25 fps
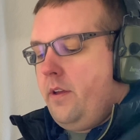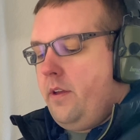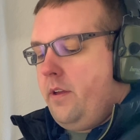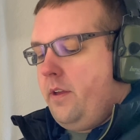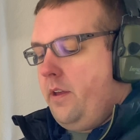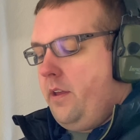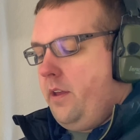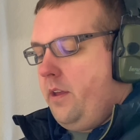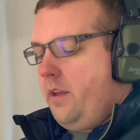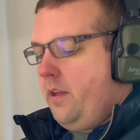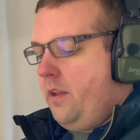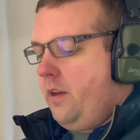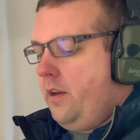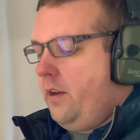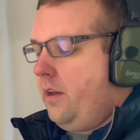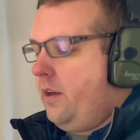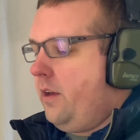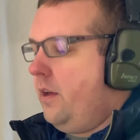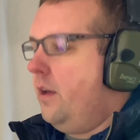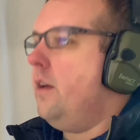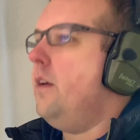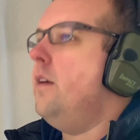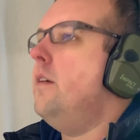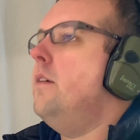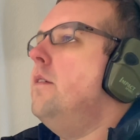And
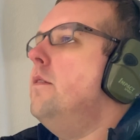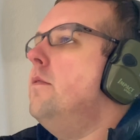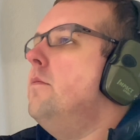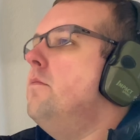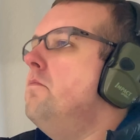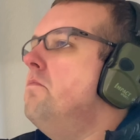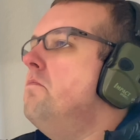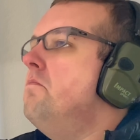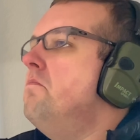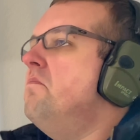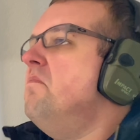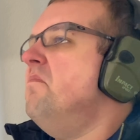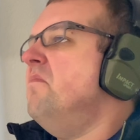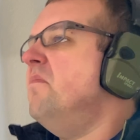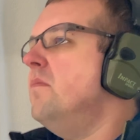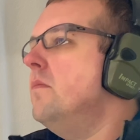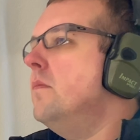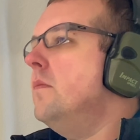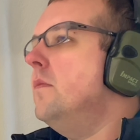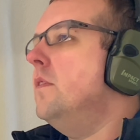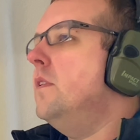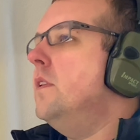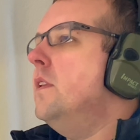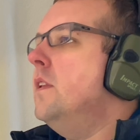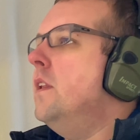
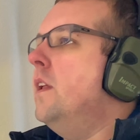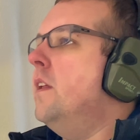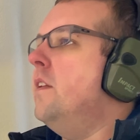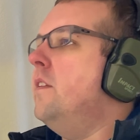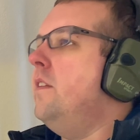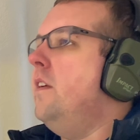let's